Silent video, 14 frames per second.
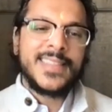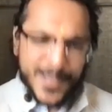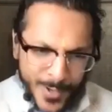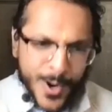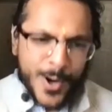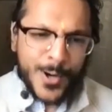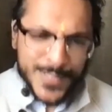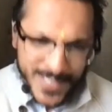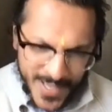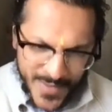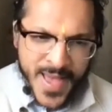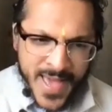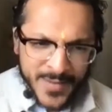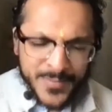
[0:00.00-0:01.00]
There are
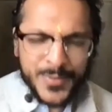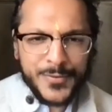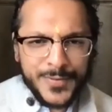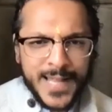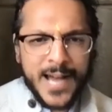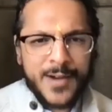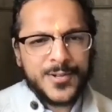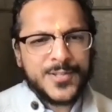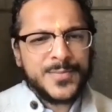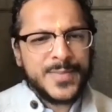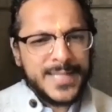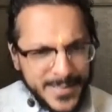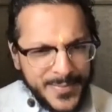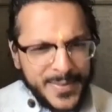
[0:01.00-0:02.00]
some edible flowers,
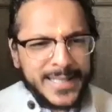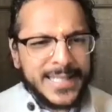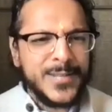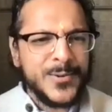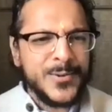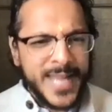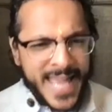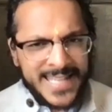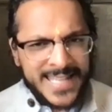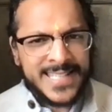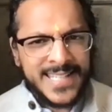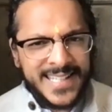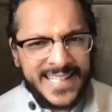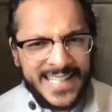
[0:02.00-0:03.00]
but typically you
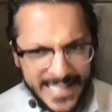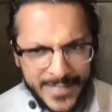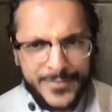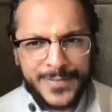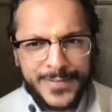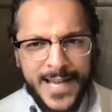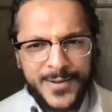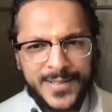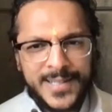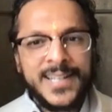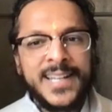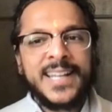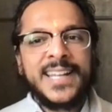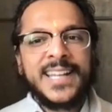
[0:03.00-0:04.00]
can't eat a
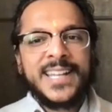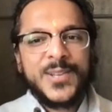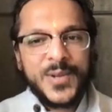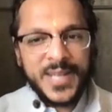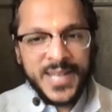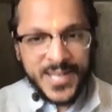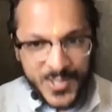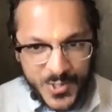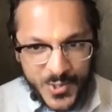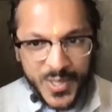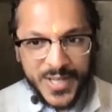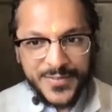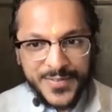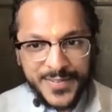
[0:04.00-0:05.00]
flower. You can
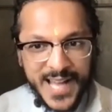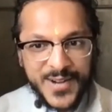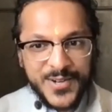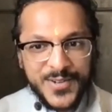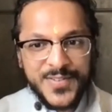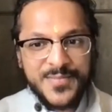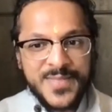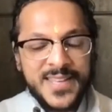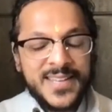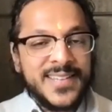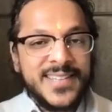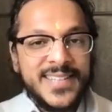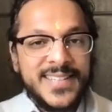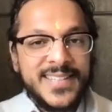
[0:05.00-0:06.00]
enjoy a flower from
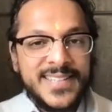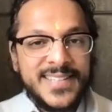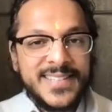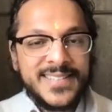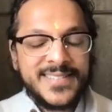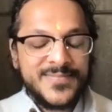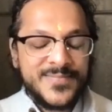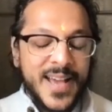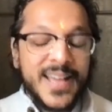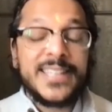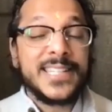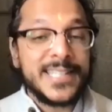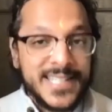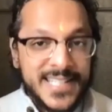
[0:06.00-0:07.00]

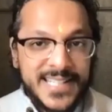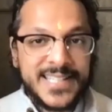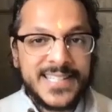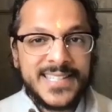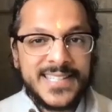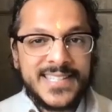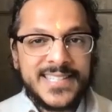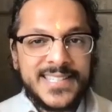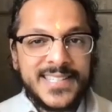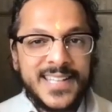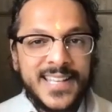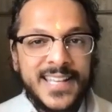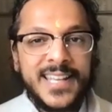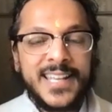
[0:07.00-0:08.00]
a distance.
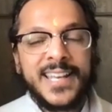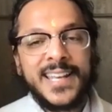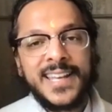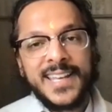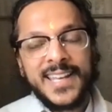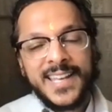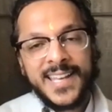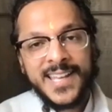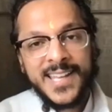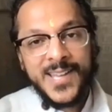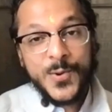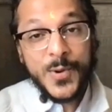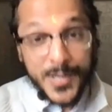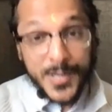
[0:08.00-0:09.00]

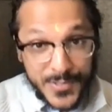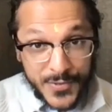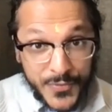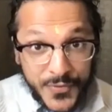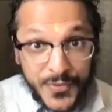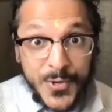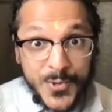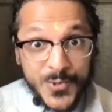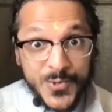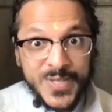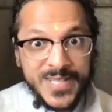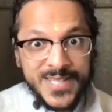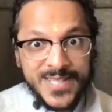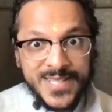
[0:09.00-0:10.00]
Whereas a
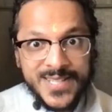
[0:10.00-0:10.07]
fruit,